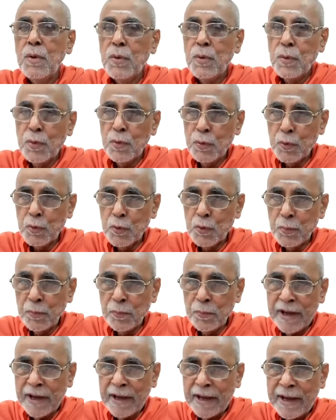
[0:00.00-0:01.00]
You
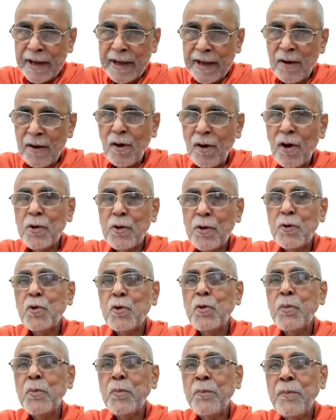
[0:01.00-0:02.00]
may or
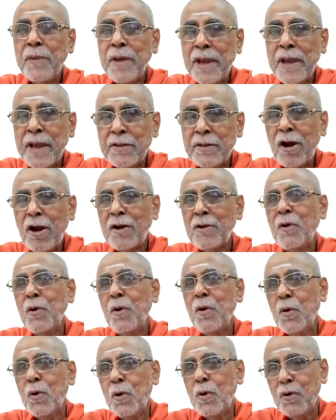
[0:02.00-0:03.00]
you may not
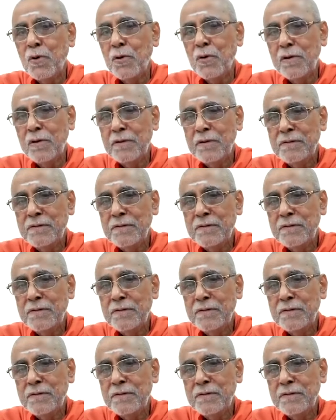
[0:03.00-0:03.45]
know,